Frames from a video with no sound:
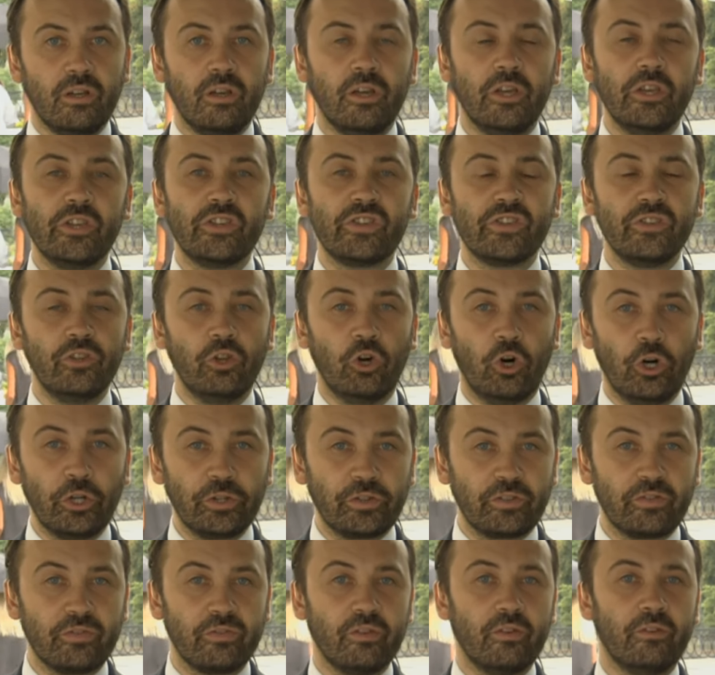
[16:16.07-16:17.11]
is
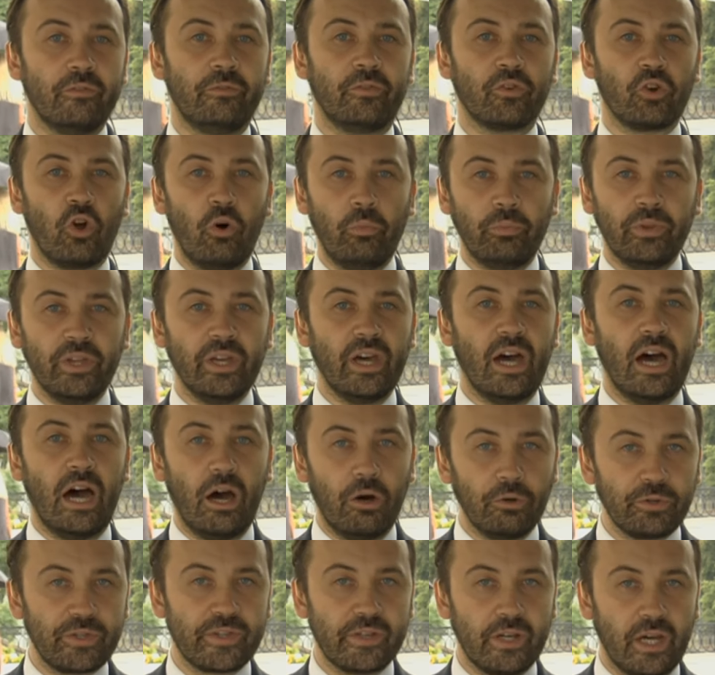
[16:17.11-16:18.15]
not from the
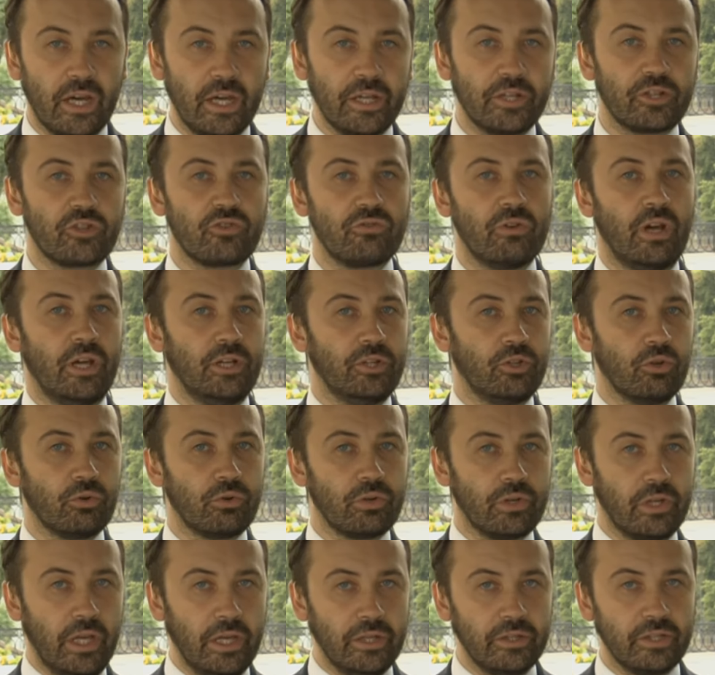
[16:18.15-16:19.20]
outside try to
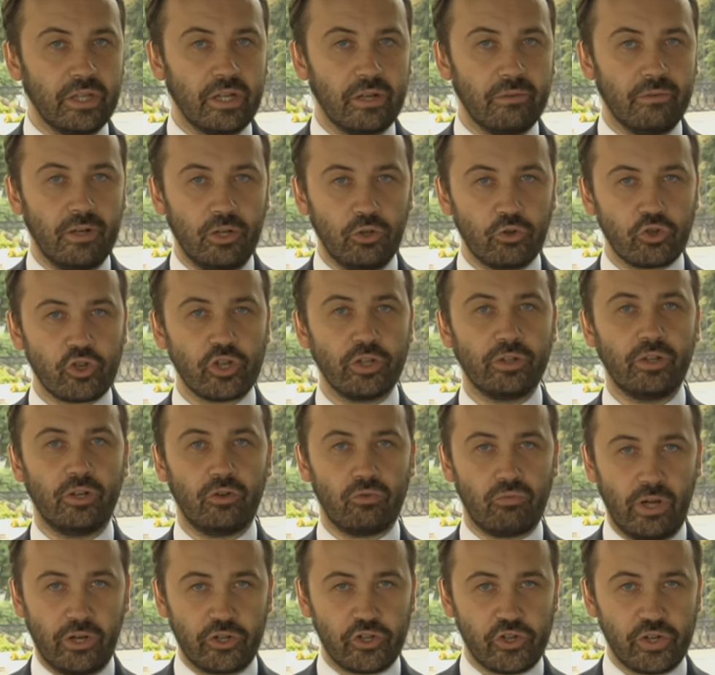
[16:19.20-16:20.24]
create a revolution in
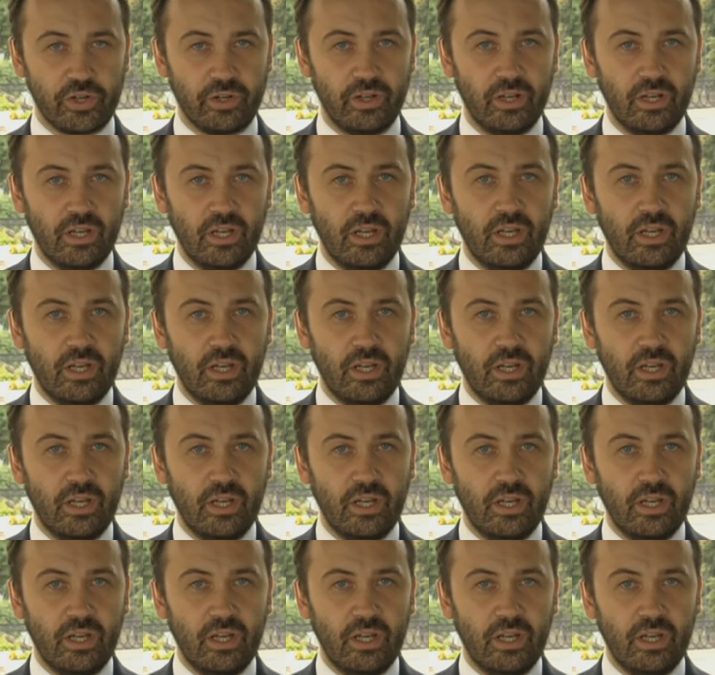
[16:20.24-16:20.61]
Russia.